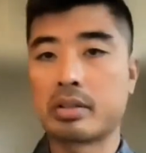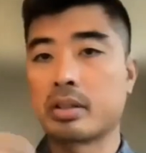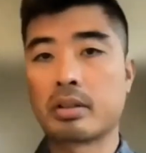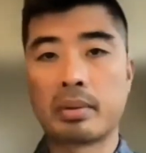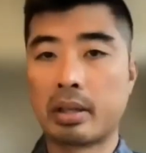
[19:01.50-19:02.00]
it
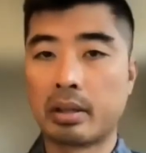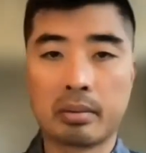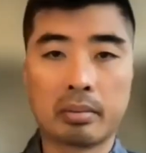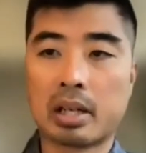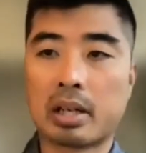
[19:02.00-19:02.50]
could be
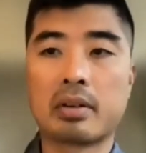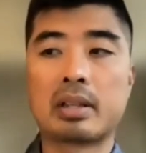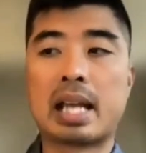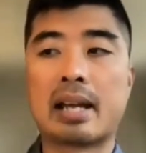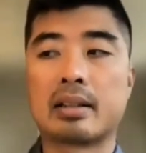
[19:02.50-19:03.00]
whatever,
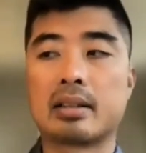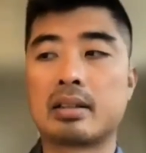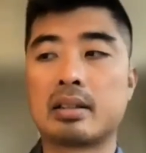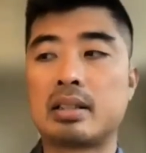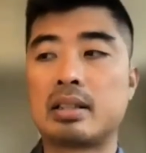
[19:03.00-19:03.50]
that
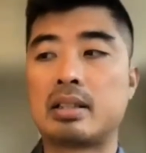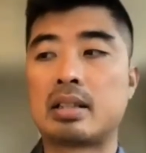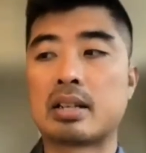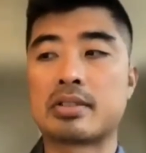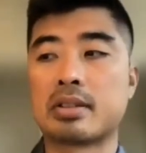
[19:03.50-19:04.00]

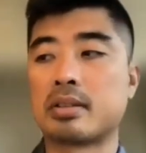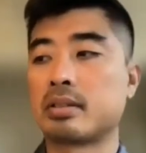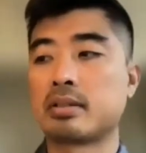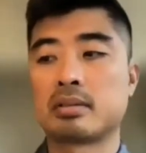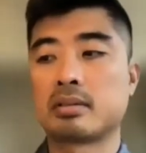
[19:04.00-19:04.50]

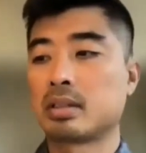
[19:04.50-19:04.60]
doesn't